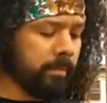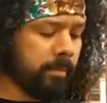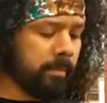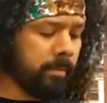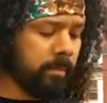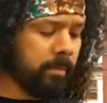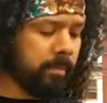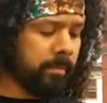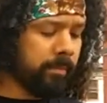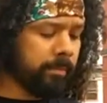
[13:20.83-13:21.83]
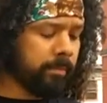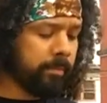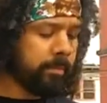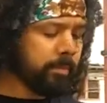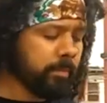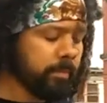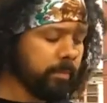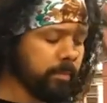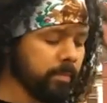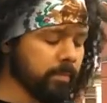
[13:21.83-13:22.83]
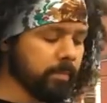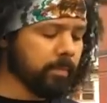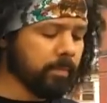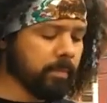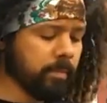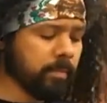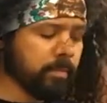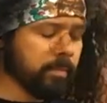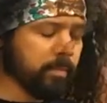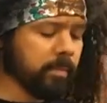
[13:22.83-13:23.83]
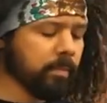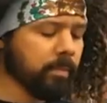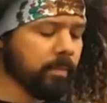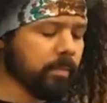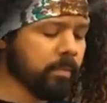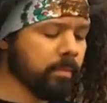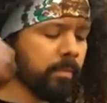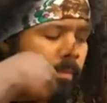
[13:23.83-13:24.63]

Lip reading: (silent)